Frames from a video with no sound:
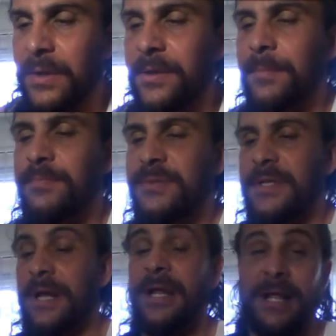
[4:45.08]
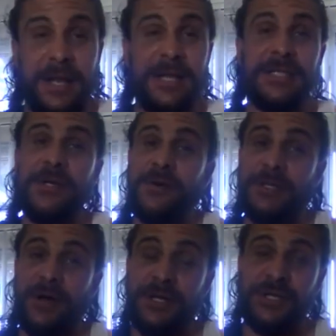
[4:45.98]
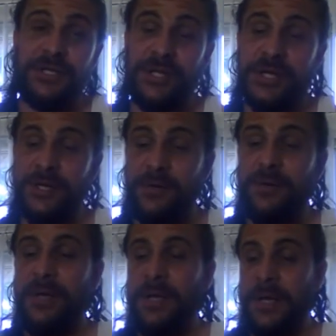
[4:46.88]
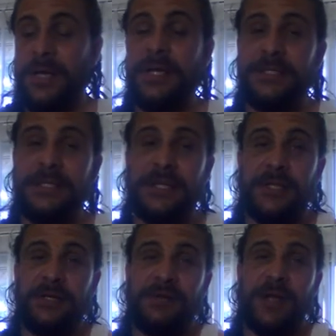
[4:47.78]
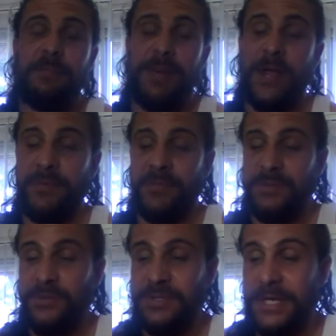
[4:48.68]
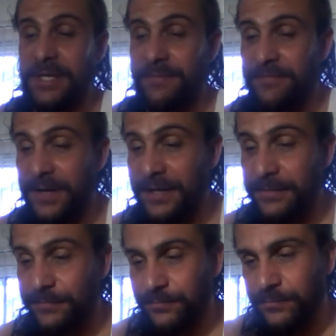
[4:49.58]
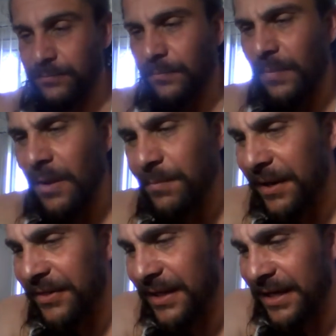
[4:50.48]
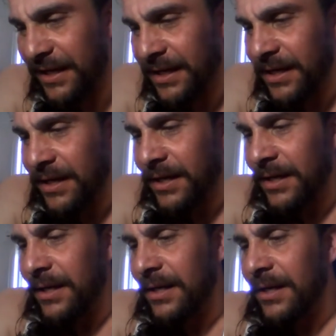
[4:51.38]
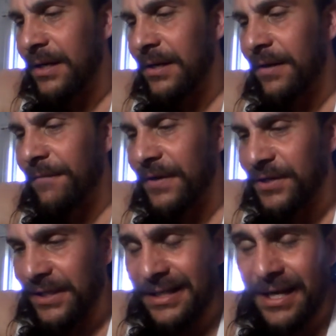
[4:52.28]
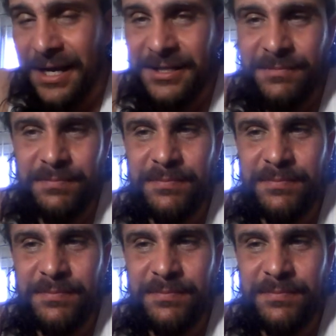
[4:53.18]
unless he goes on his shield, he'll sit there and try and bang with him towards the end of the fight. I think eventually Tanaka's